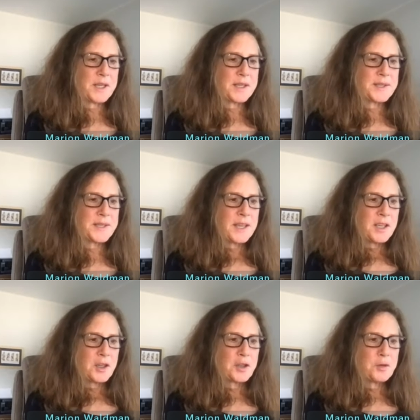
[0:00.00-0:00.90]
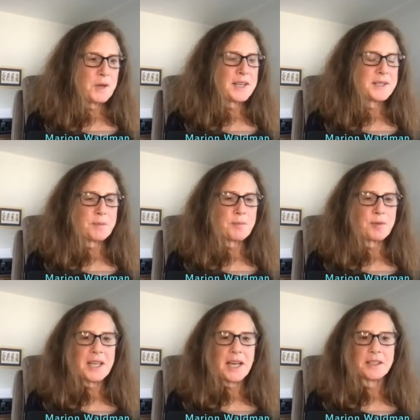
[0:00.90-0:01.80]
is can you guys
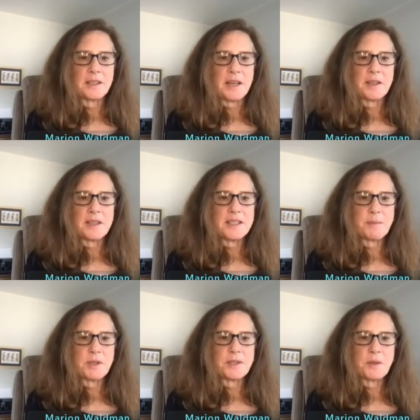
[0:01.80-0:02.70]
pre-catalog these books?